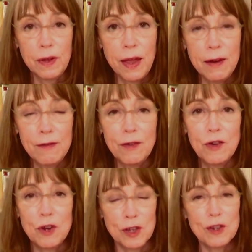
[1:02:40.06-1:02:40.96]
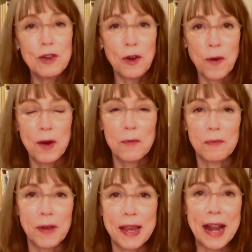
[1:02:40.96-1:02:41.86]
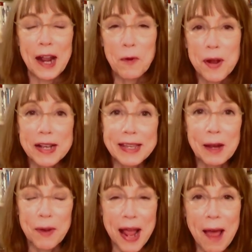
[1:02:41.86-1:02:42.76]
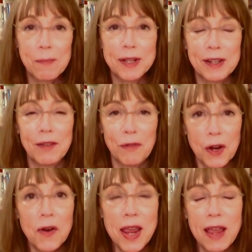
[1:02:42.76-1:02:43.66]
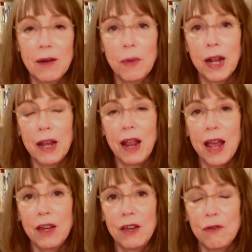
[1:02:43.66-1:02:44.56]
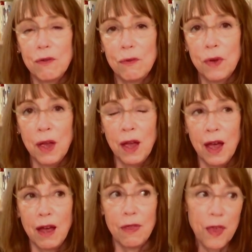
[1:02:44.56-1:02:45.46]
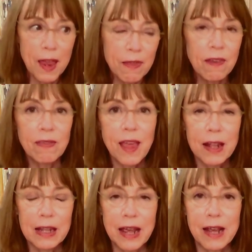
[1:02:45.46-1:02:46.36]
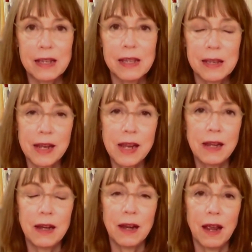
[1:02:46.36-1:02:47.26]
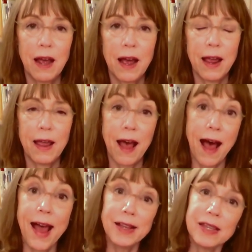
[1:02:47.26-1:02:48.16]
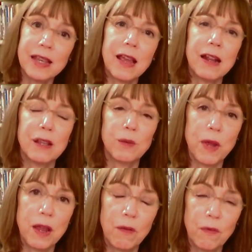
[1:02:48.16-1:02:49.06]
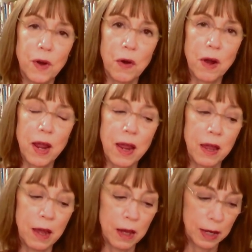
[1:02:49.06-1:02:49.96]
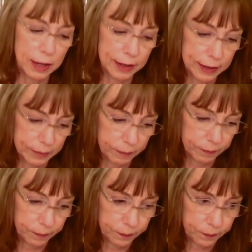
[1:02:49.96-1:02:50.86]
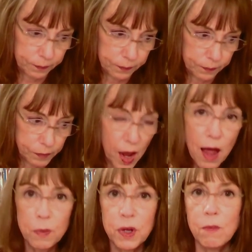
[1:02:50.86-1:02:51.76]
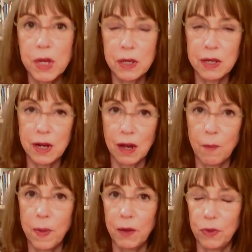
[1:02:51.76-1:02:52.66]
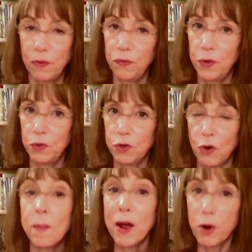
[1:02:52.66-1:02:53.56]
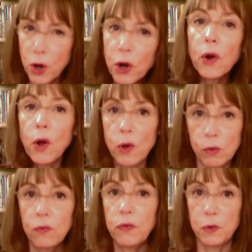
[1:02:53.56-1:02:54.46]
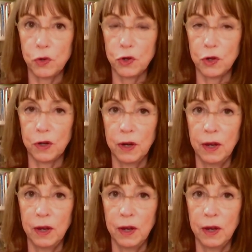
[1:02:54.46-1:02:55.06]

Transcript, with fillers: and just, you know, I don't, again, I don't want to say what happens at the very end, but I, I do think that that last scene, I, I see it as being very um, optimistic about the future, about her own future,